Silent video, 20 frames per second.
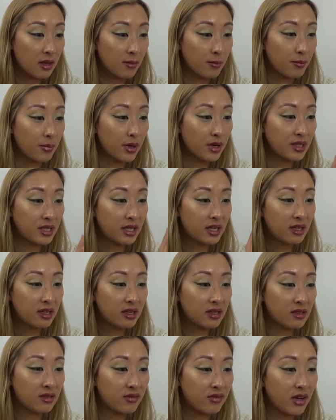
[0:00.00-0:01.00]
But it
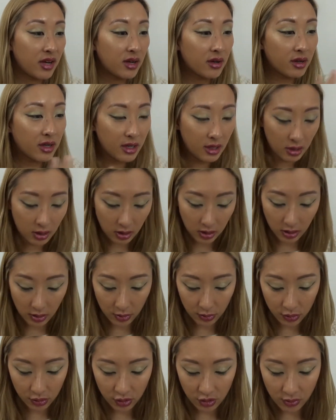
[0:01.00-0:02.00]
is very
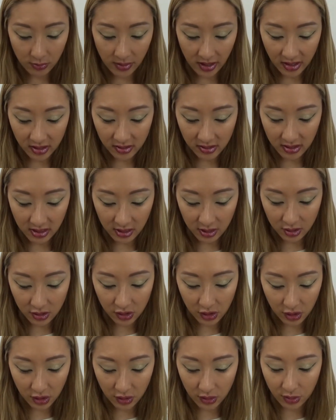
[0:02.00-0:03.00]
close to my skin
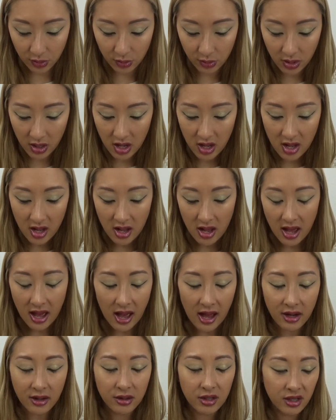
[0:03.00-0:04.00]
tone.
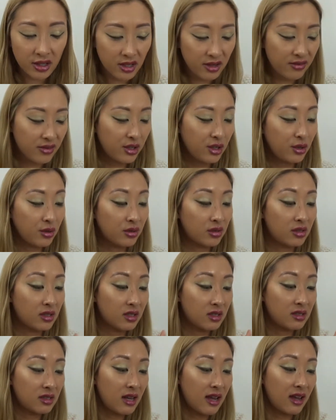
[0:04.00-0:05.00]
I could even use
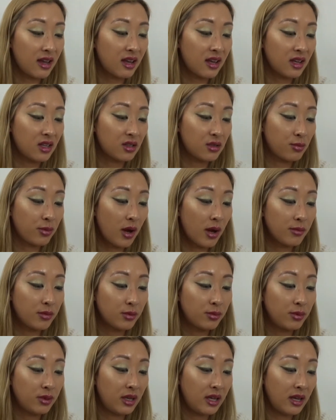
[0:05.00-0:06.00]
this as
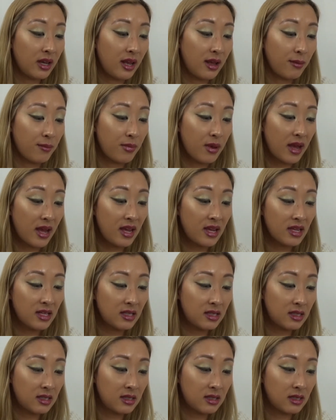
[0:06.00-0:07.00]
probably a
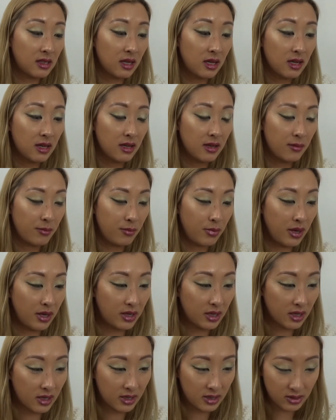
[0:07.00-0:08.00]
base
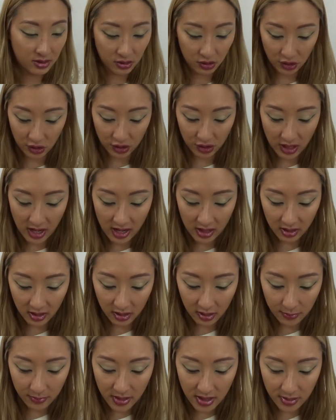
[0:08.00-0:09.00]
because you're not
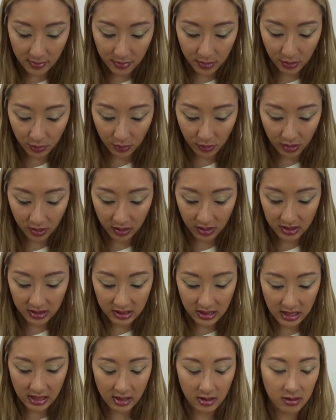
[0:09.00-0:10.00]
going to be able to really
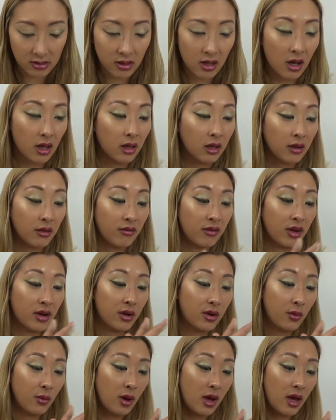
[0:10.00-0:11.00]
see this color
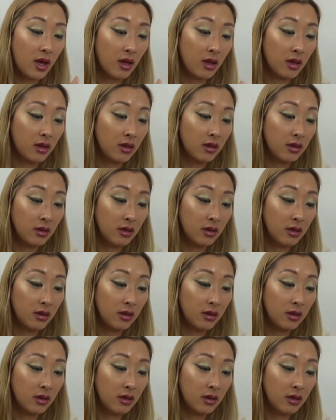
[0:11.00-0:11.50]
very well.